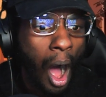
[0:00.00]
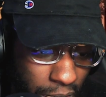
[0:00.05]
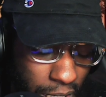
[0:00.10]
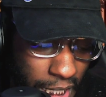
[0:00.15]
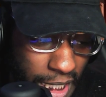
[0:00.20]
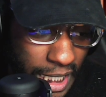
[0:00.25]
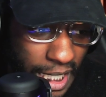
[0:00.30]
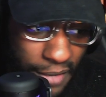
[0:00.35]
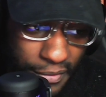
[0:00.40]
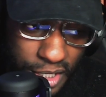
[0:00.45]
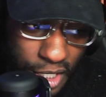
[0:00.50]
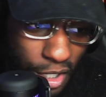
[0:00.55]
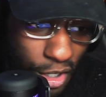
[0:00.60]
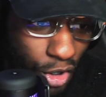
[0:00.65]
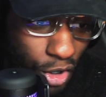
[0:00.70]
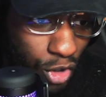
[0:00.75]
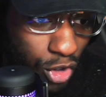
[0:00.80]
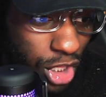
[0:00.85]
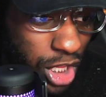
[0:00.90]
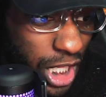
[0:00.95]
He never
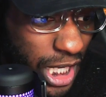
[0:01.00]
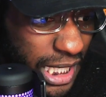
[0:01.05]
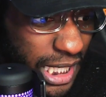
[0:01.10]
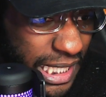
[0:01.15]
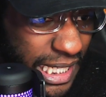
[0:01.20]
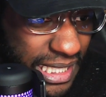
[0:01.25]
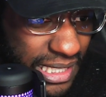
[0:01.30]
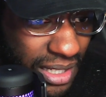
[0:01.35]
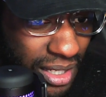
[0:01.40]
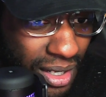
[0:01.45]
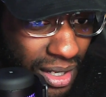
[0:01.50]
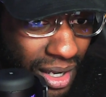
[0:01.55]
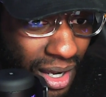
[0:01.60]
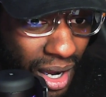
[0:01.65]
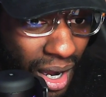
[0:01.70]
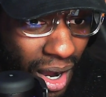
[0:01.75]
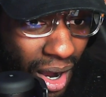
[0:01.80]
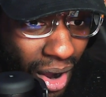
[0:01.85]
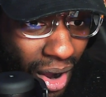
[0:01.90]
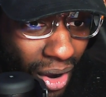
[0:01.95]
told. Look at his.
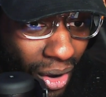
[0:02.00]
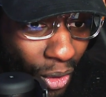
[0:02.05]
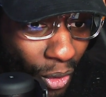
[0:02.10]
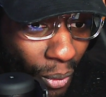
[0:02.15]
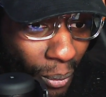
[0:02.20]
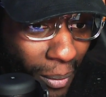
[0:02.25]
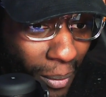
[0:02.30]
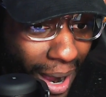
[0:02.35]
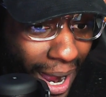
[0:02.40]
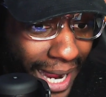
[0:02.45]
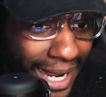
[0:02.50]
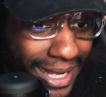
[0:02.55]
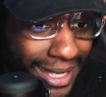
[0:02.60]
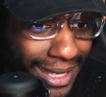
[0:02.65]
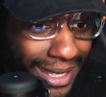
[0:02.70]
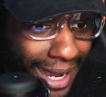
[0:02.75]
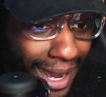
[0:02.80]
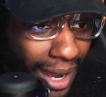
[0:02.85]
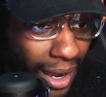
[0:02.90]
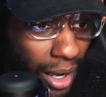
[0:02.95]
Oh my
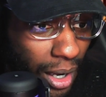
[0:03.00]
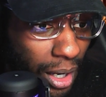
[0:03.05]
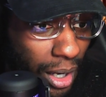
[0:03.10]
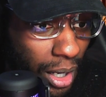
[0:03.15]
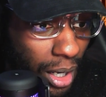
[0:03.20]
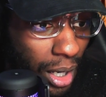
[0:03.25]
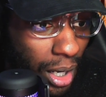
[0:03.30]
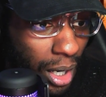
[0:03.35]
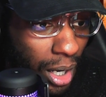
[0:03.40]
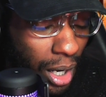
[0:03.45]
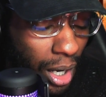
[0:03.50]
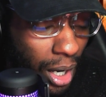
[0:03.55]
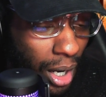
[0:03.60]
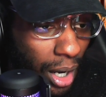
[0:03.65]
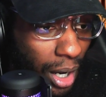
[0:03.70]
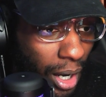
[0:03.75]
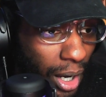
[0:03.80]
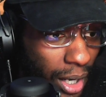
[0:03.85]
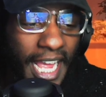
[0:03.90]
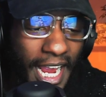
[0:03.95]

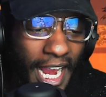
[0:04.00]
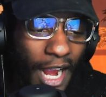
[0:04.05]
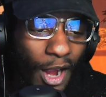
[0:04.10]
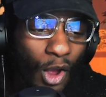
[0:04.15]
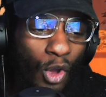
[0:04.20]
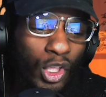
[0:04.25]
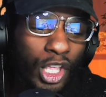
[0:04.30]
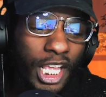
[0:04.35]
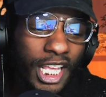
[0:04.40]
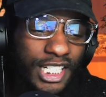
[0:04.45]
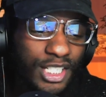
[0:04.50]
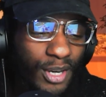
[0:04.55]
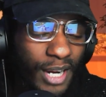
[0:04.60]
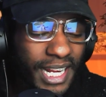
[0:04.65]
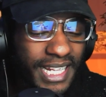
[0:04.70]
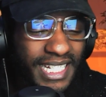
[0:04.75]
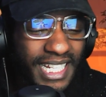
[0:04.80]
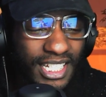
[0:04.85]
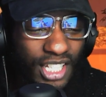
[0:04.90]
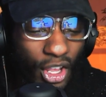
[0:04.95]
god. Oh, it's
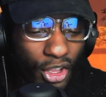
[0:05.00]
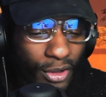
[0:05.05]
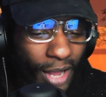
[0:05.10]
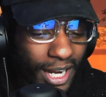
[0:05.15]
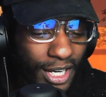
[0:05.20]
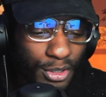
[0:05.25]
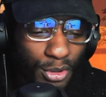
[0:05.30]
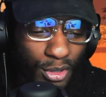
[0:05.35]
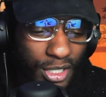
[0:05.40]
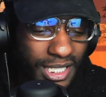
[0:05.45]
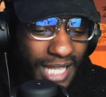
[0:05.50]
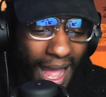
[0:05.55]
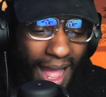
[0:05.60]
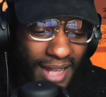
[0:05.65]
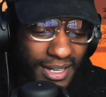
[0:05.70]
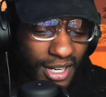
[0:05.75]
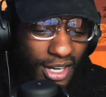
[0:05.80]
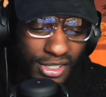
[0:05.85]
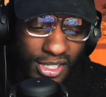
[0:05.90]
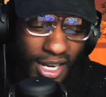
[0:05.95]
crazy because all you gotta do is dodge
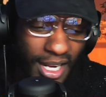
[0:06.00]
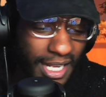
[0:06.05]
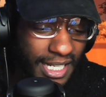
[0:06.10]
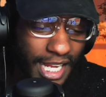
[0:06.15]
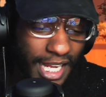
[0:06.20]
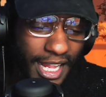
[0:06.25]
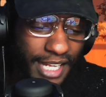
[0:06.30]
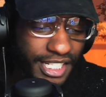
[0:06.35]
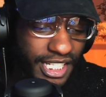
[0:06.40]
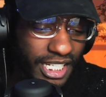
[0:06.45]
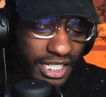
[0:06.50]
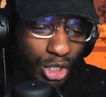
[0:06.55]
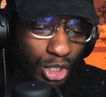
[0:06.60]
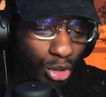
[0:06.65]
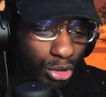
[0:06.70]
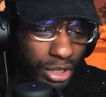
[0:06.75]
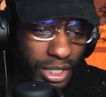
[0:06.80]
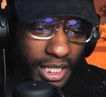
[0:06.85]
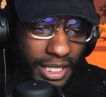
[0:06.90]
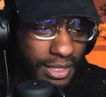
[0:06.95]
her junk and she's
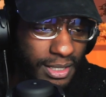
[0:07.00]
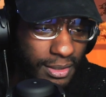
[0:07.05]
useless.